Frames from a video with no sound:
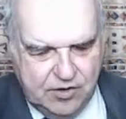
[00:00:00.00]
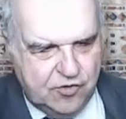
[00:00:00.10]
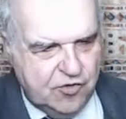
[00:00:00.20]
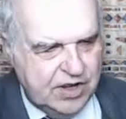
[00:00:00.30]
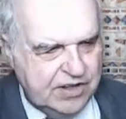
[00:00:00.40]

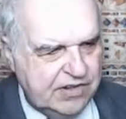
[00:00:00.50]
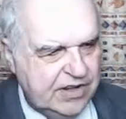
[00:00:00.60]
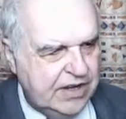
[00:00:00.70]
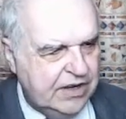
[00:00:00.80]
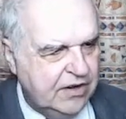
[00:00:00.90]
Trust
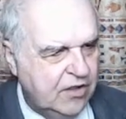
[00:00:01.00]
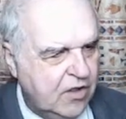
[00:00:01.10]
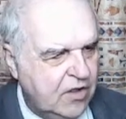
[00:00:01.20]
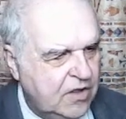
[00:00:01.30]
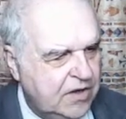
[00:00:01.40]
in
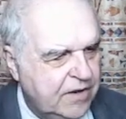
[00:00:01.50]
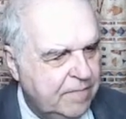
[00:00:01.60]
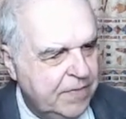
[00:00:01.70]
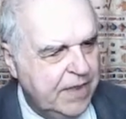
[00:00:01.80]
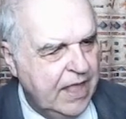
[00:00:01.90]
God,
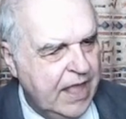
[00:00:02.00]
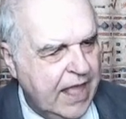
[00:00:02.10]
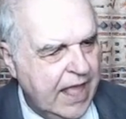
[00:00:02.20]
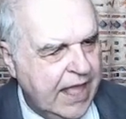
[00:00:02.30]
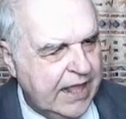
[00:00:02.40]

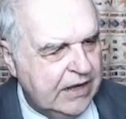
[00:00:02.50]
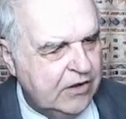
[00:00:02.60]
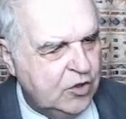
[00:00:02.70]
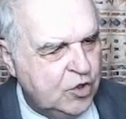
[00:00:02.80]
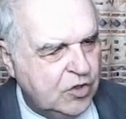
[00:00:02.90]
and
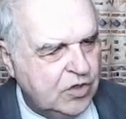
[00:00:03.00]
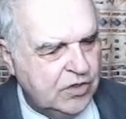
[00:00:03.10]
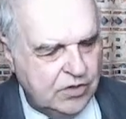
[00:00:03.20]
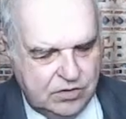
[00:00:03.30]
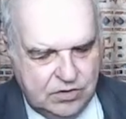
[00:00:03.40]

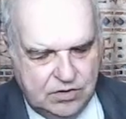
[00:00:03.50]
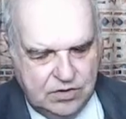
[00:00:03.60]
John